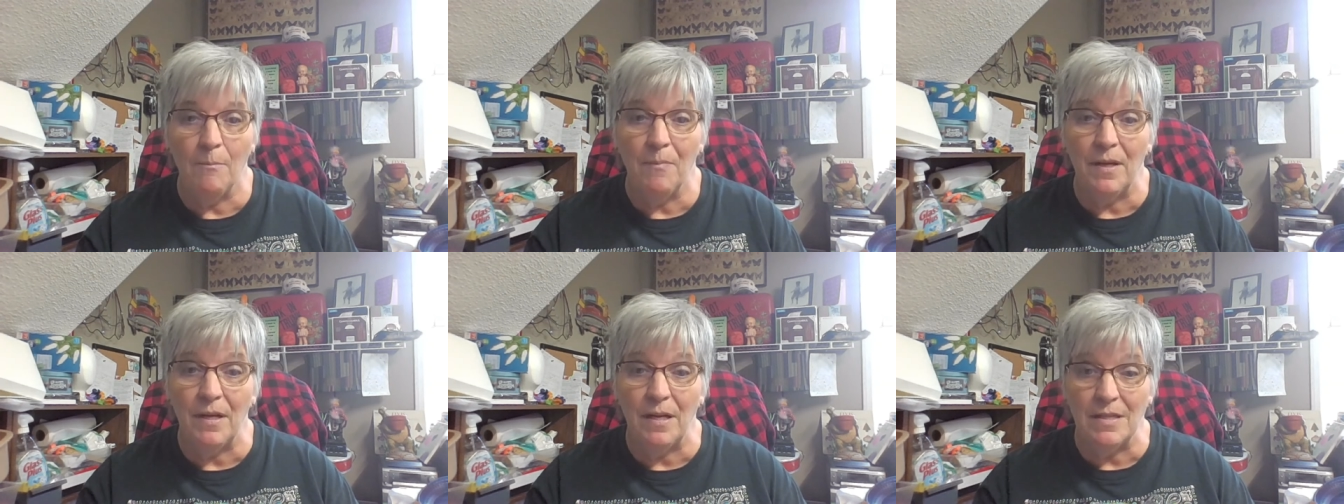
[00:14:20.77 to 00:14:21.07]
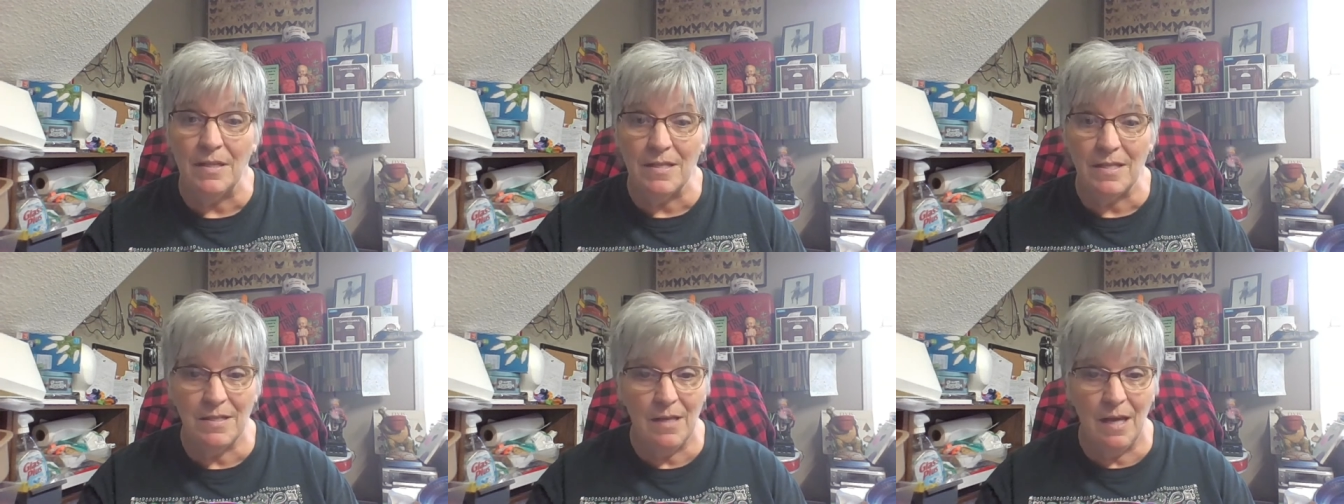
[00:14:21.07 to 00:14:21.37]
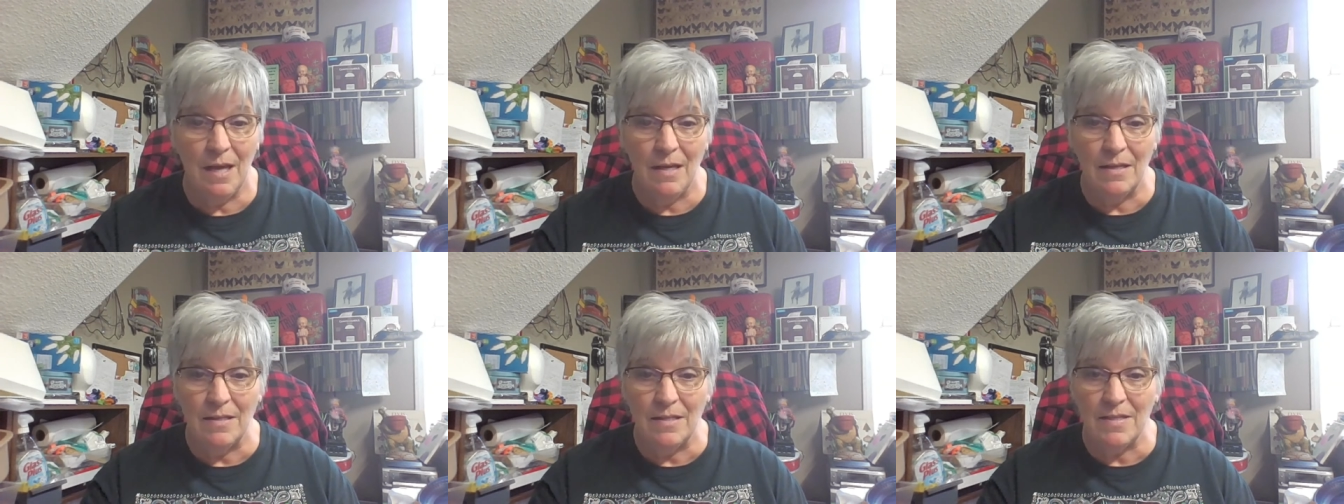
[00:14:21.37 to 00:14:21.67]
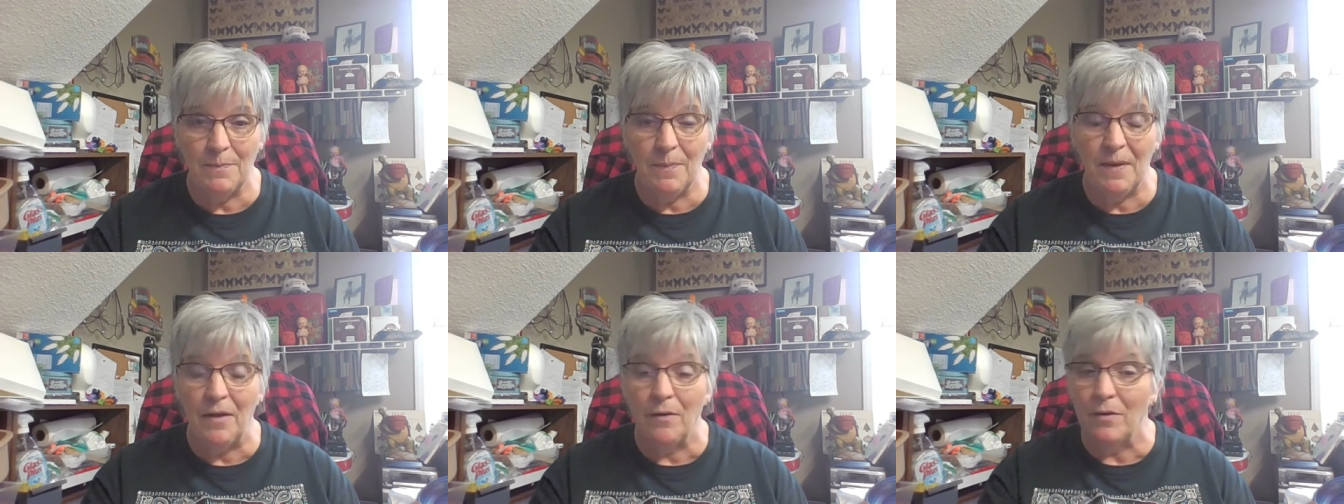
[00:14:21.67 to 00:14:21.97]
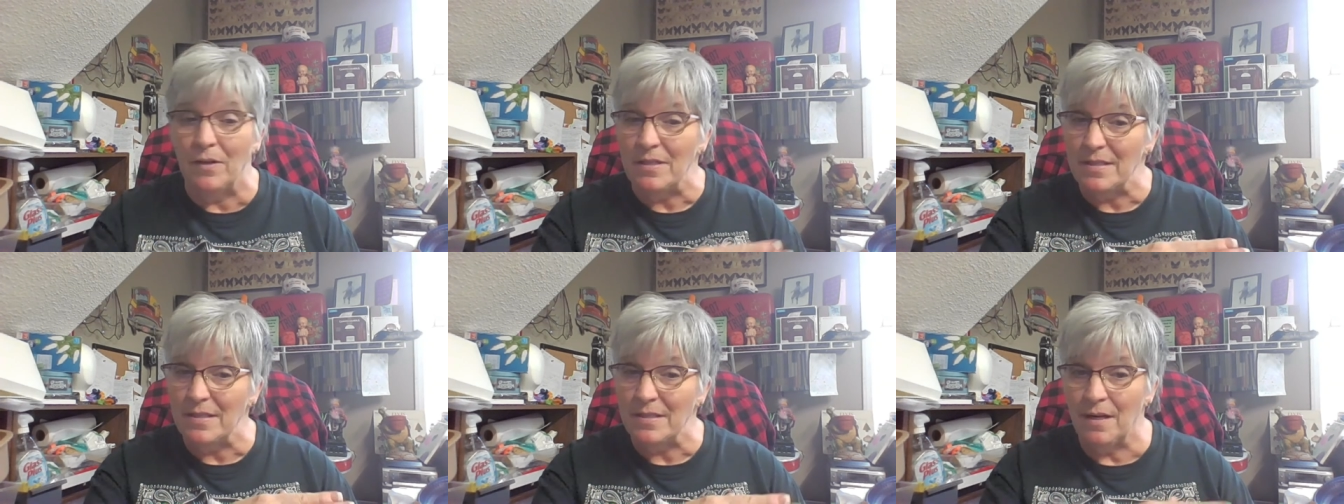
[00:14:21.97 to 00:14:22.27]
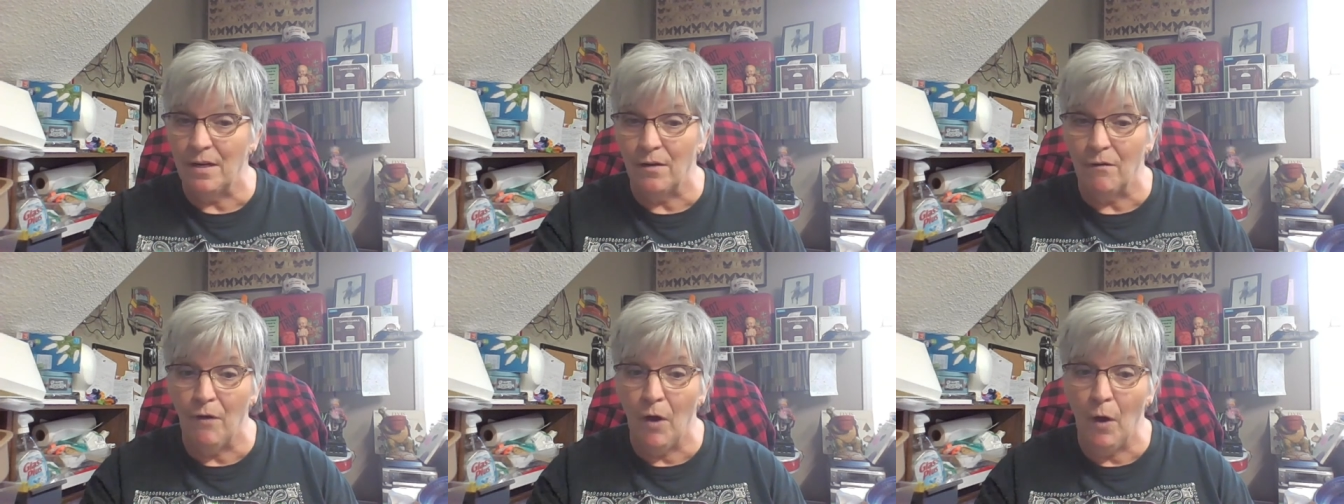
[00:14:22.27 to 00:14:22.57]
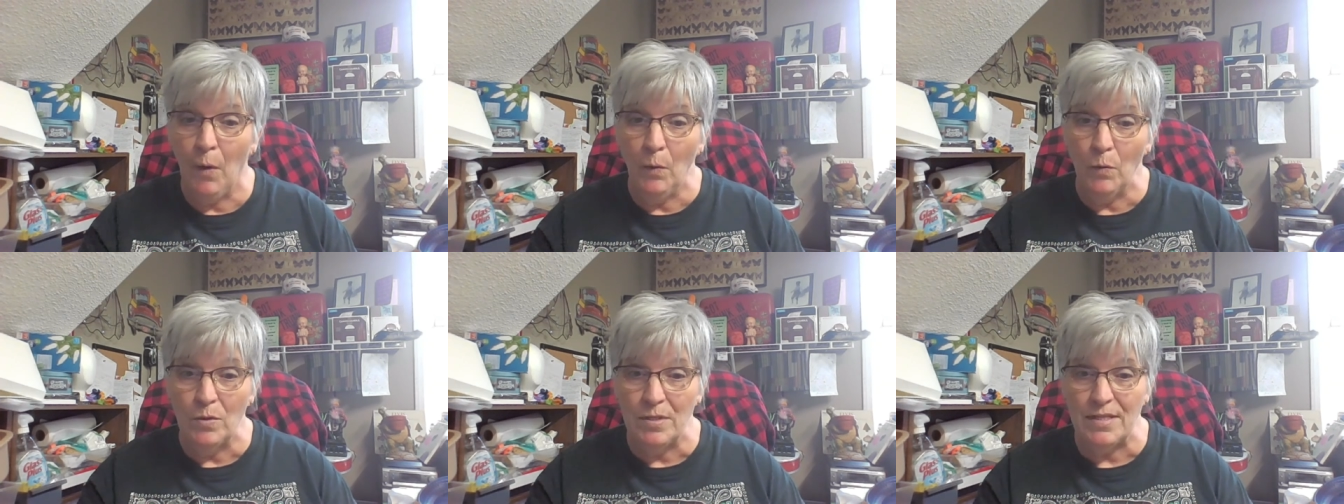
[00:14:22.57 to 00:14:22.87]
But it's spelled, instead of
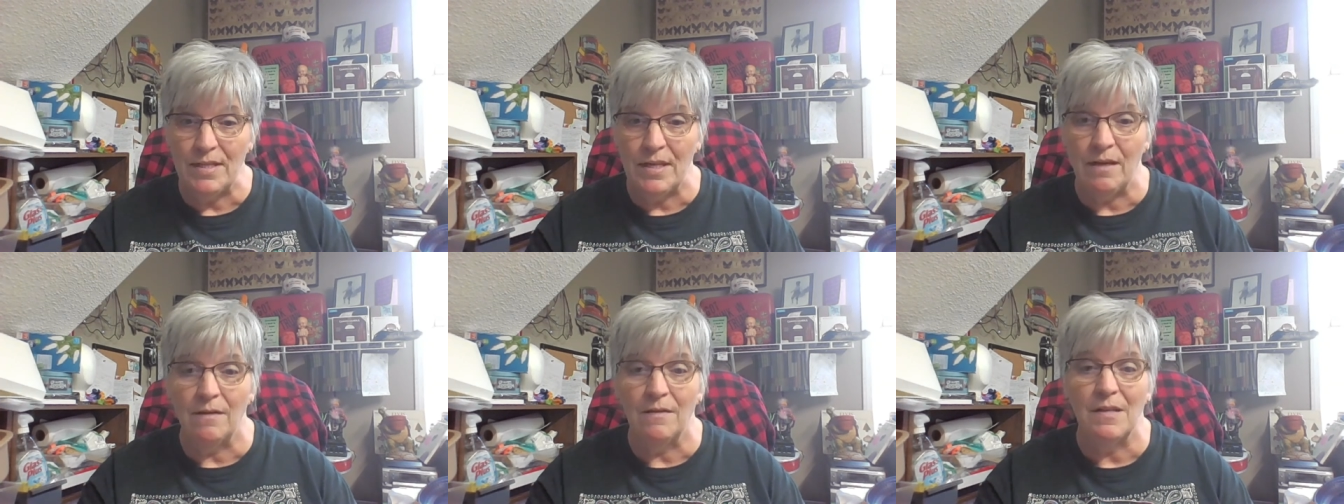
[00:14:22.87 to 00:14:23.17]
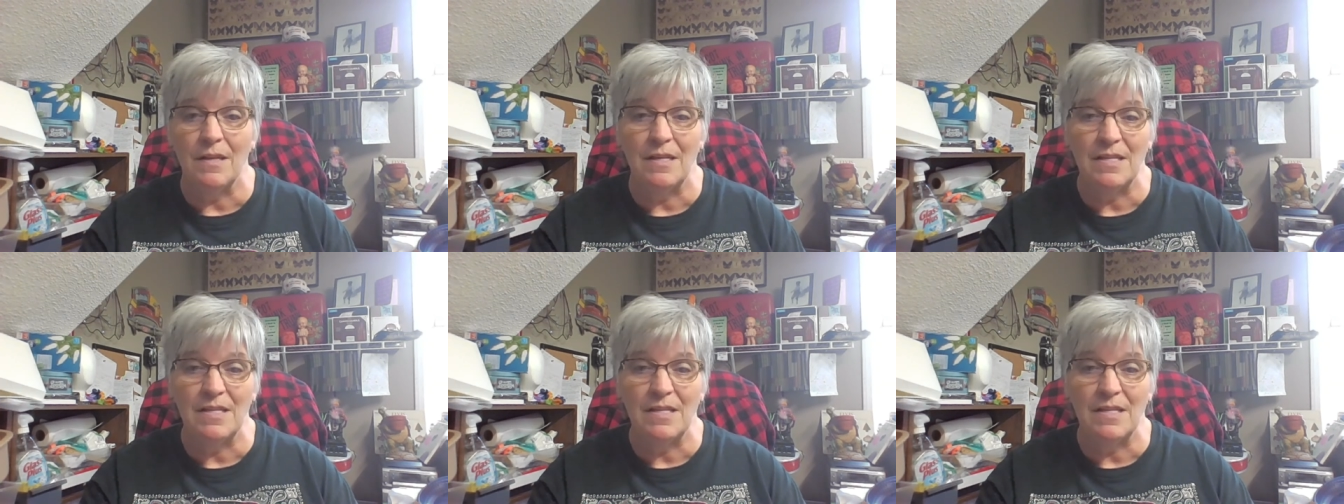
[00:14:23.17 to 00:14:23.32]
wholesale,